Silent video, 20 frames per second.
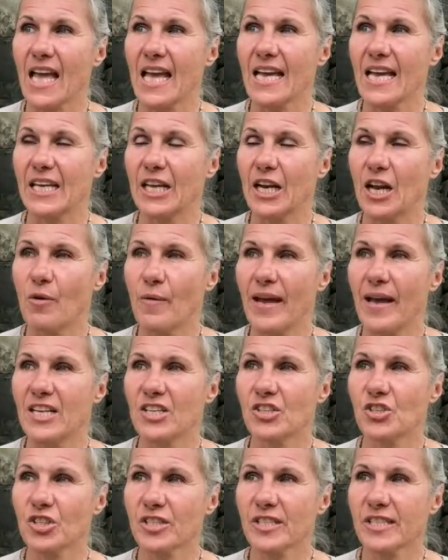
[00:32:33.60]

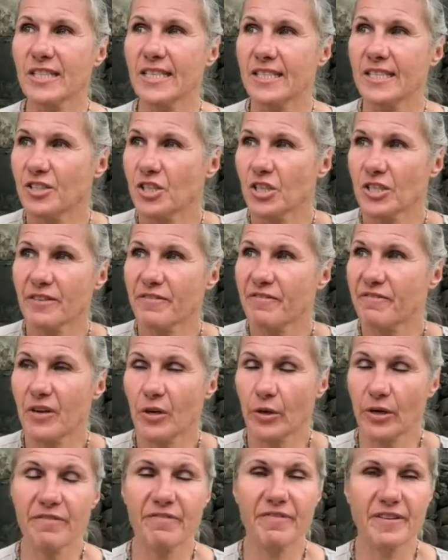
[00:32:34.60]
it's just a
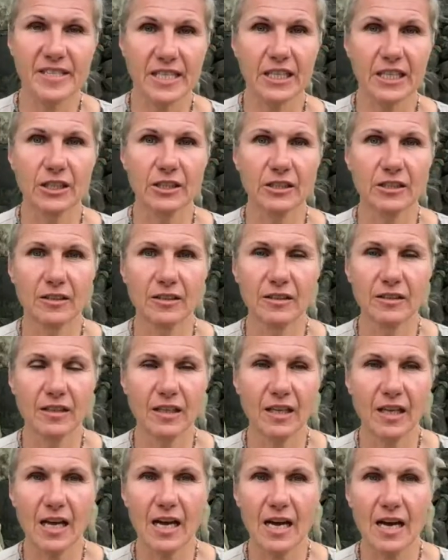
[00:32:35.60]
very physical
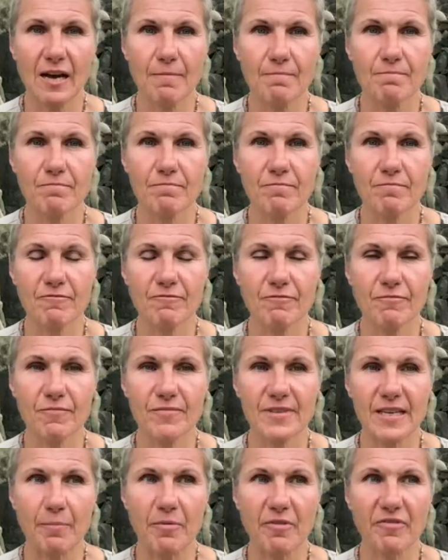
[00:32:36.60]

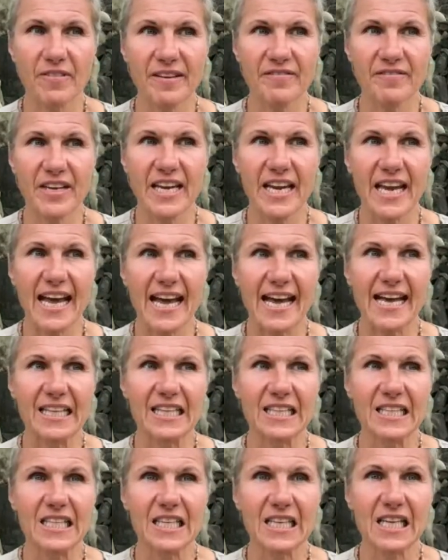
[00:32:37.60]
type of living.
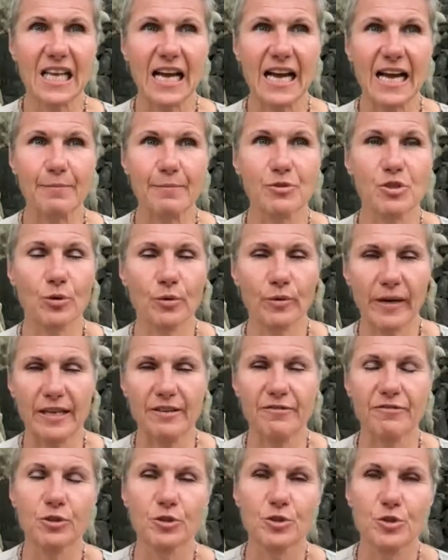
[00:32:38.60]
And I am so
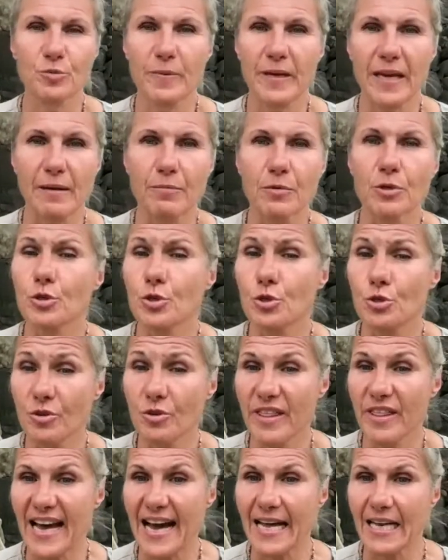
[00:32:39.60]
grateful to be able to
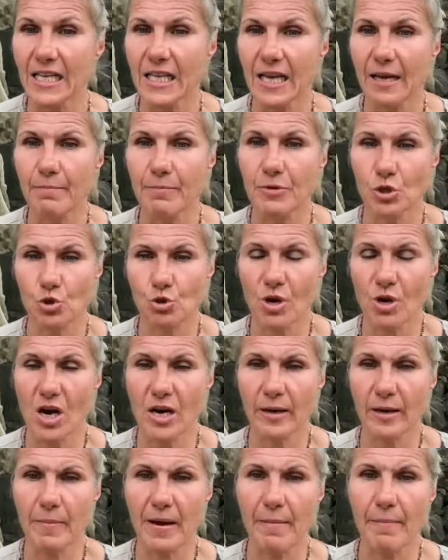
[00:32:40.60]
do that and be
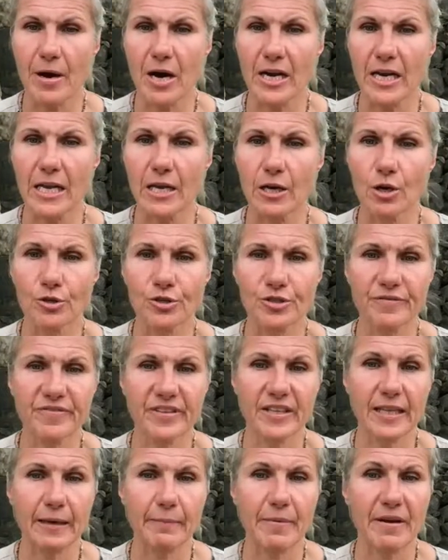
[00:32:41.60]
strong in my body, and also
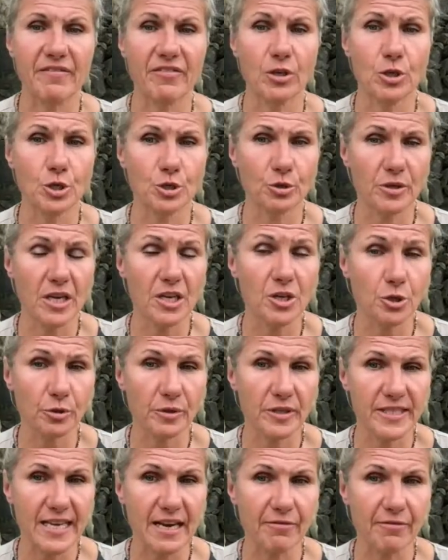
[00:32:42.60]
feel like my
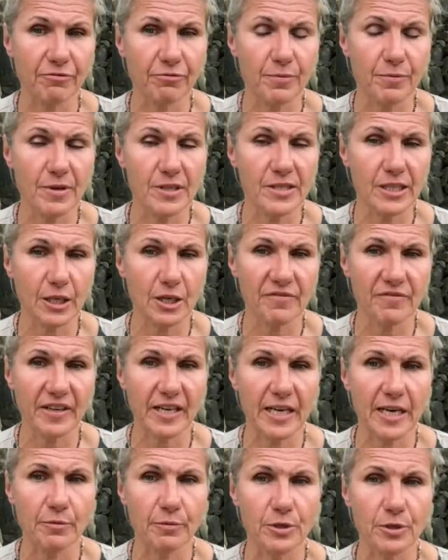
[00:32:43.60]
injuries have
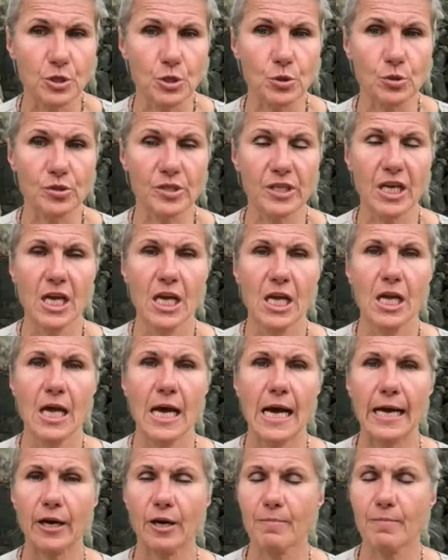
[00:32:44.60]
significantly reduced.
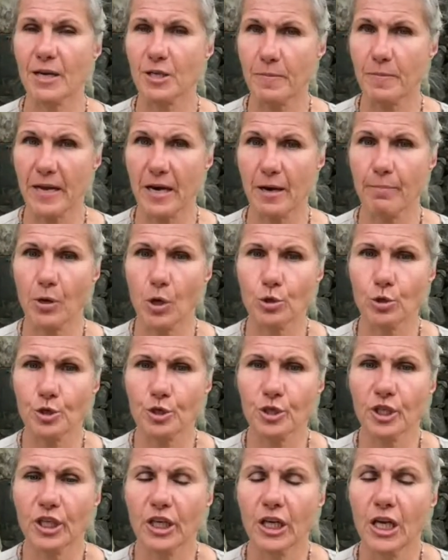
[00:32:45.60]
I got much better
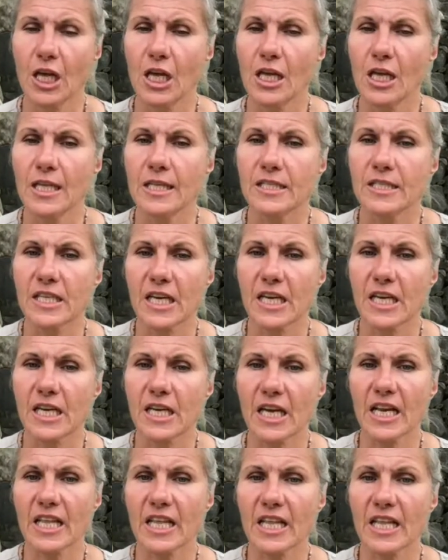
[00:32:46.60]
posture. The other
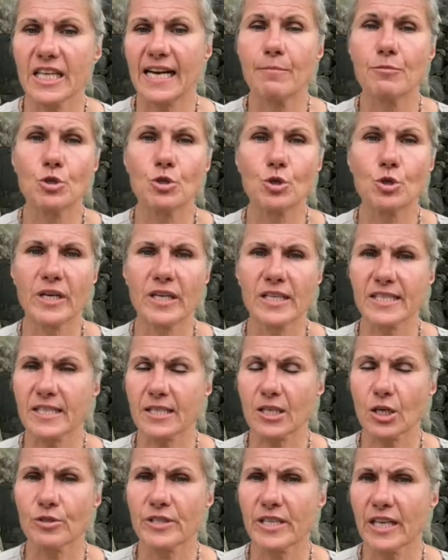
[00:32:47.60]
thing that I am
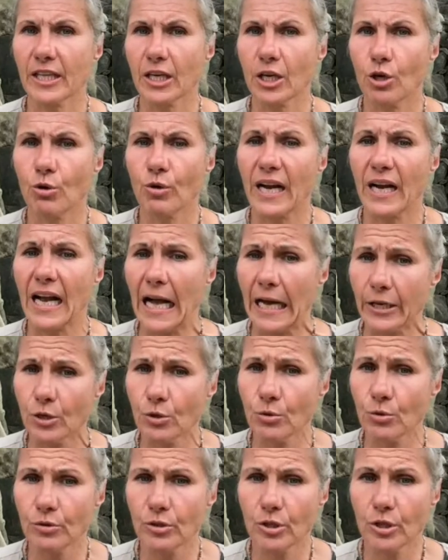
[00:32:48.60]
doing is something called
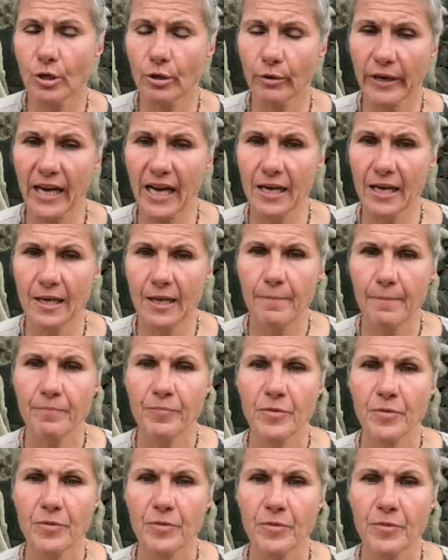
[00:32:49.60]
Kayut yoga,
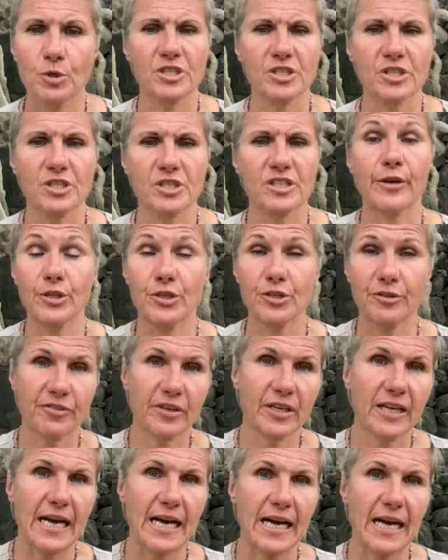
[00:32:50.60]
which is a very
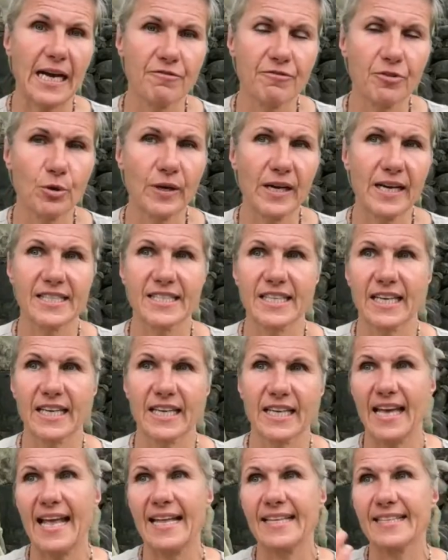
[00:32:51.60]
different kind of yoga. It's
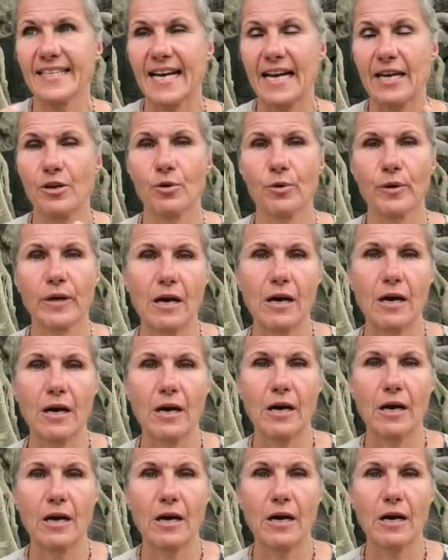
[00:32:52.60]
like an anti-yoga
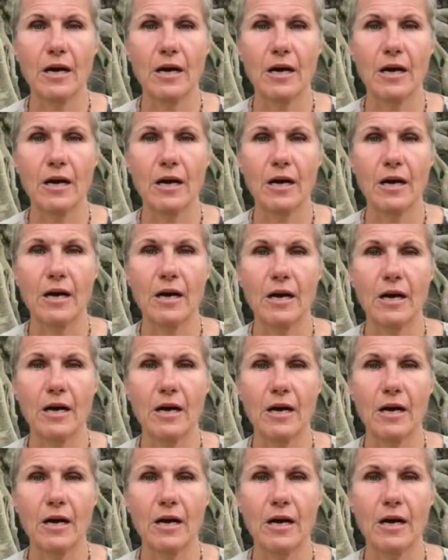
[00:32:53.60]
of yoga,
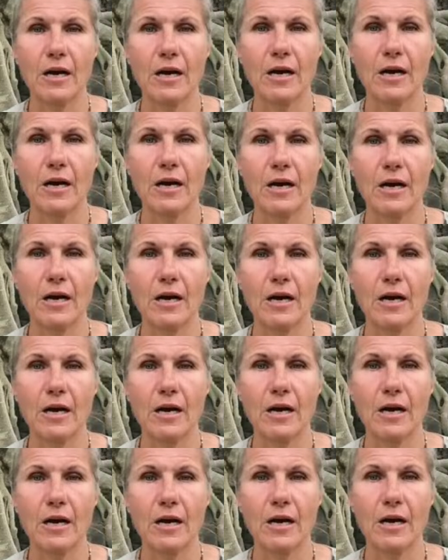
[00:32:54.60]
which is almost like a
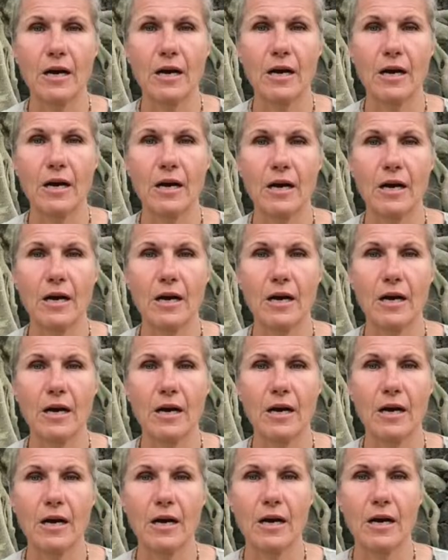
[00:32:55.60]
functional yoga.
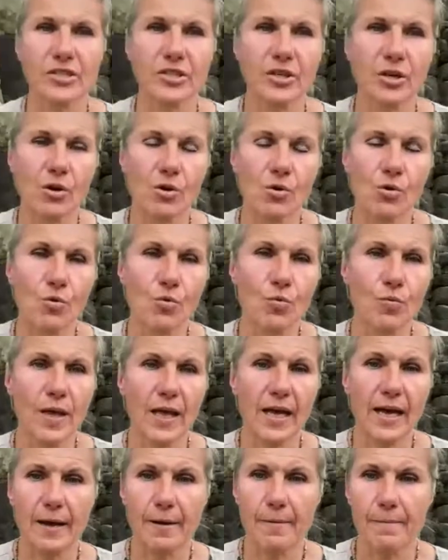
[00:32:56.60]
And so
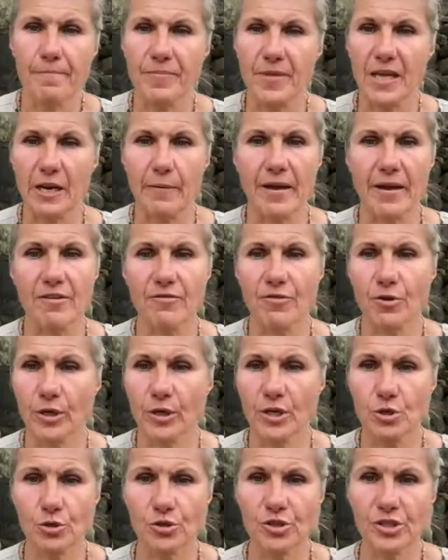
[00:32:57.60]
anyway, if you're
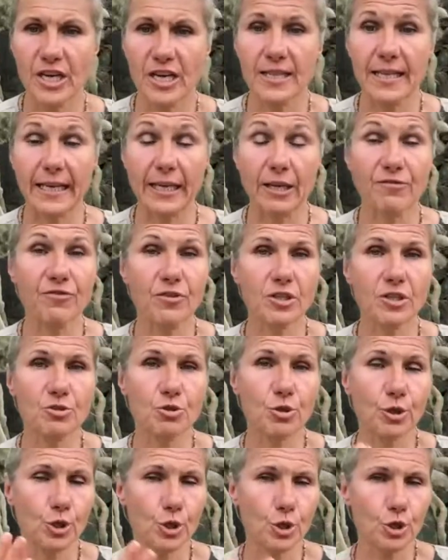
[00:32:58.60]
interested, like if
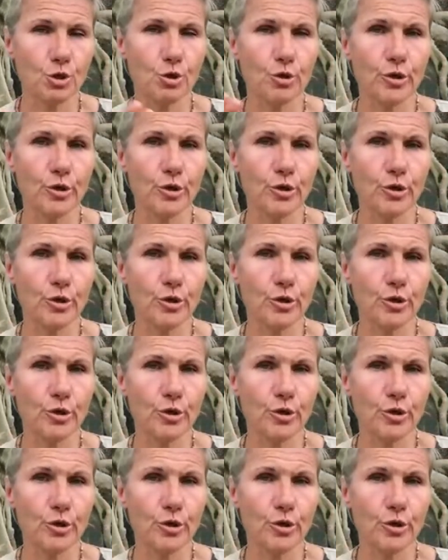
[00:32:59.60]
traditional